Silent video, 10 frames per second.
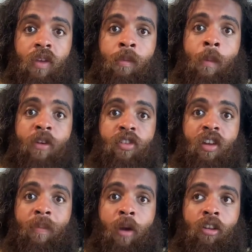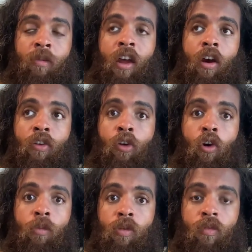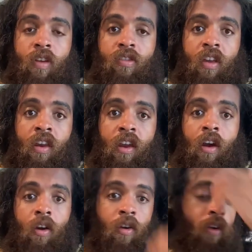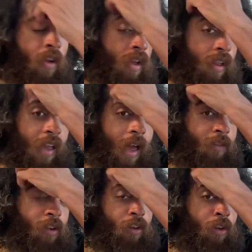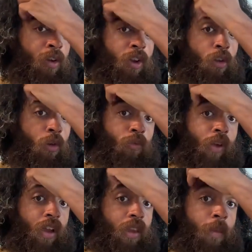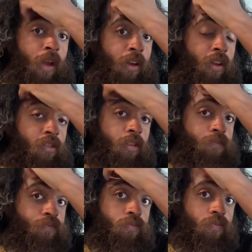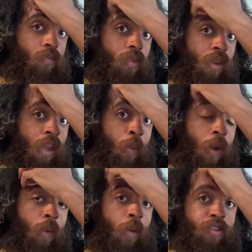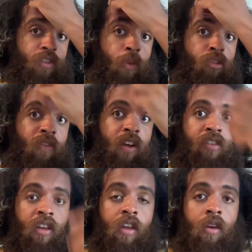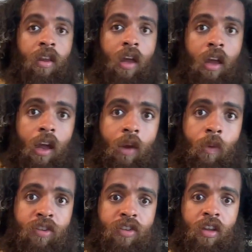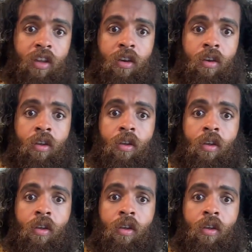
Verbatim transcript: And maybe I shouldn't compare them. They are their own movies, and they are they have their, they're good in their own right. To be honest, like when I watched The Wizard of Oz again, yeah, I, I could watch it again.